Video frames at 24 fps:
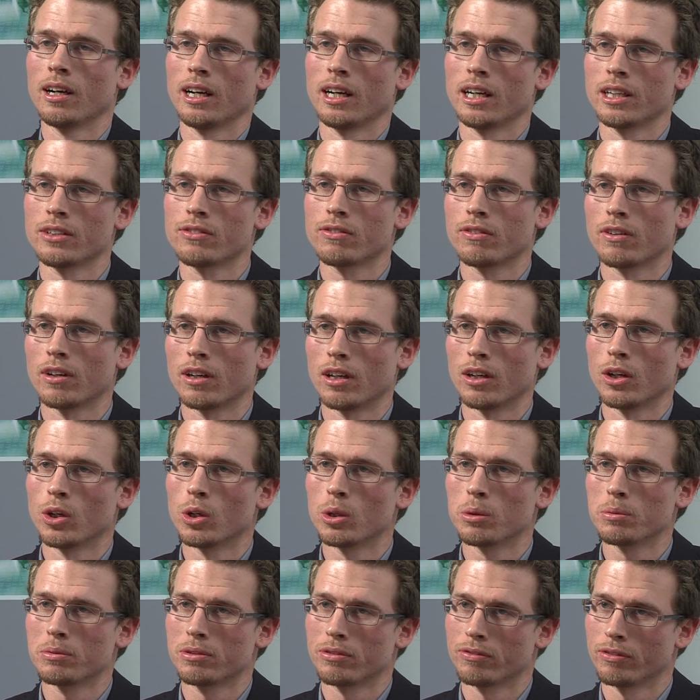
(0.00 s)
As for our
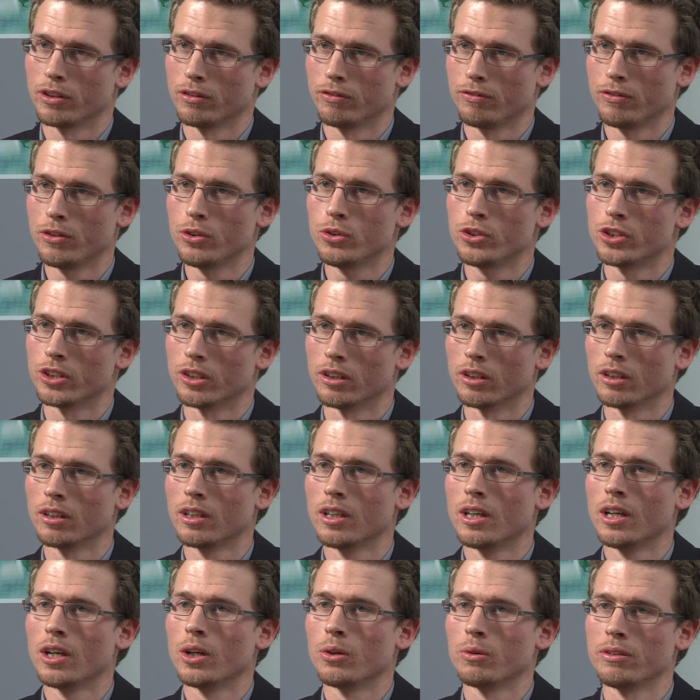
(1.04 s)
hopes for the future,
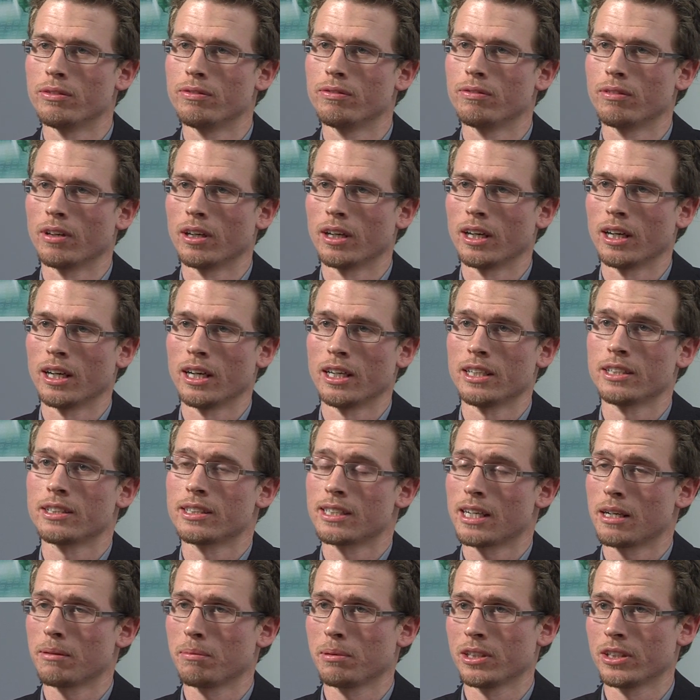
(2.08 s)
we've uh,
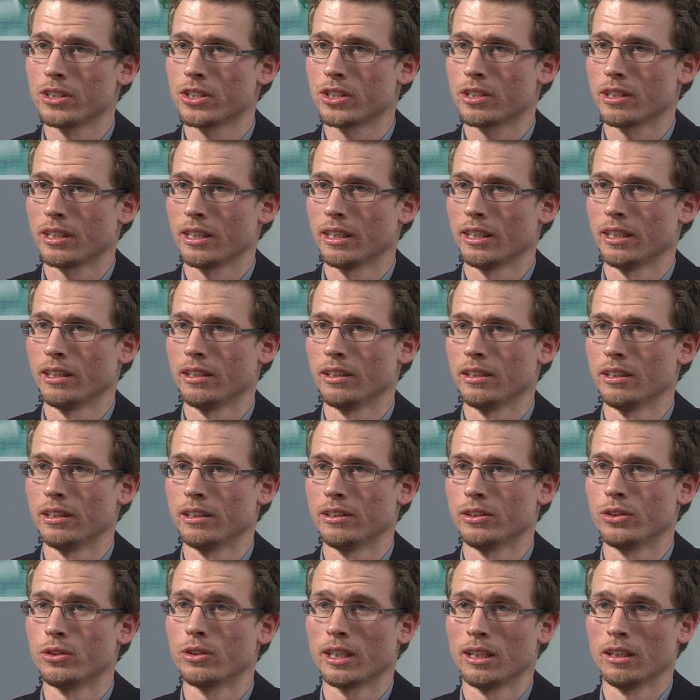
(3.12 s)
established a
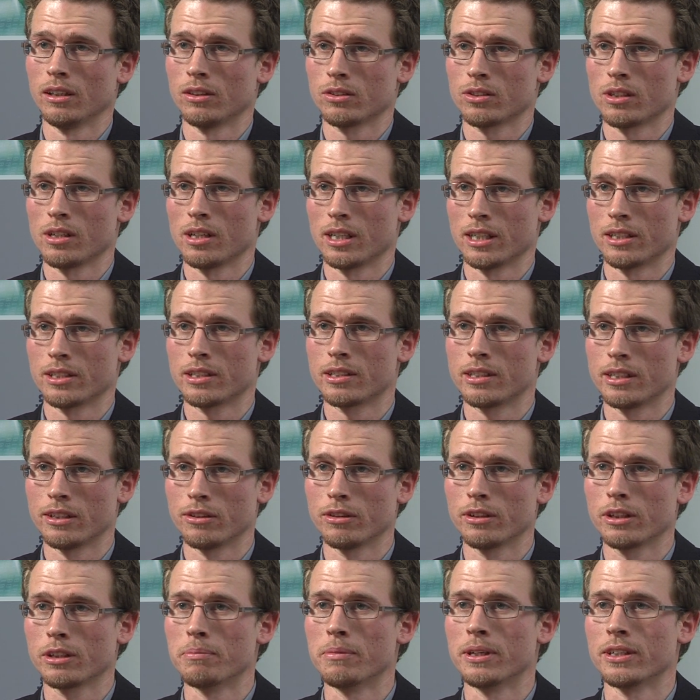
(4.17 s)
UK LOCKSS Alliance
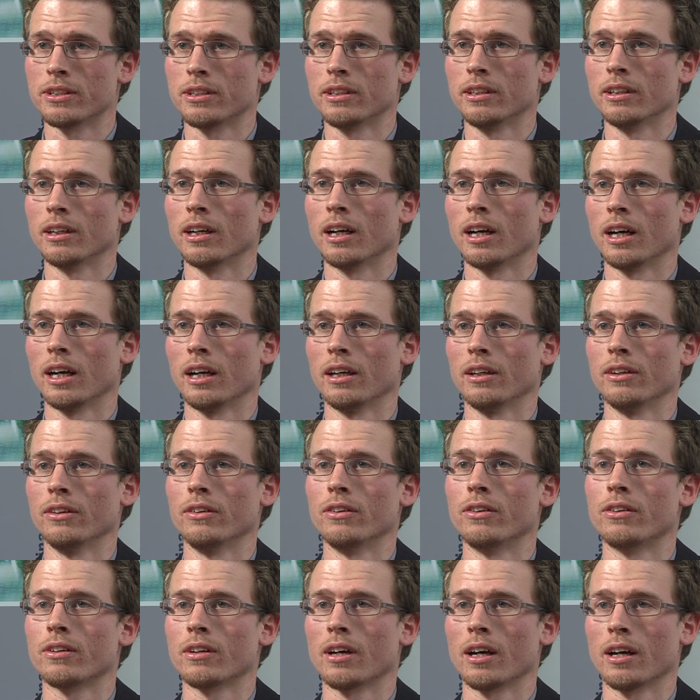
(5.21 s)
steering committee,
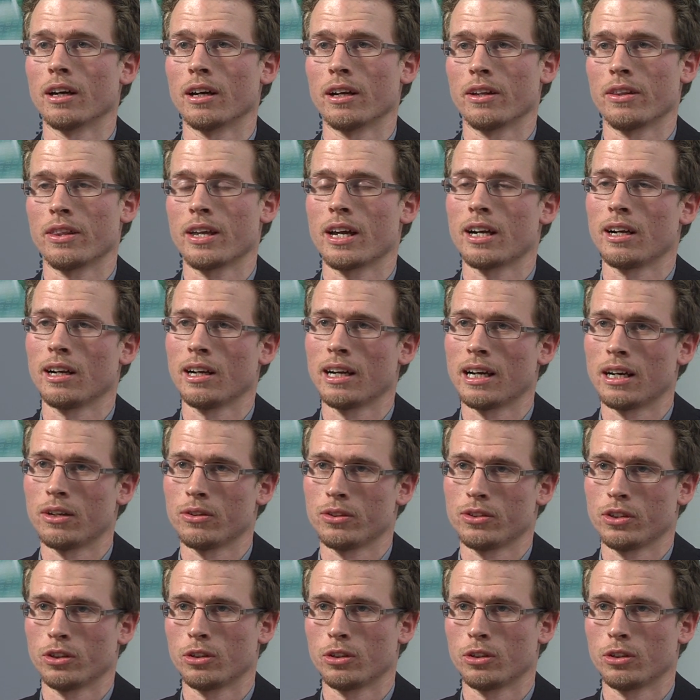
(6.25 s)
and uh, that allows the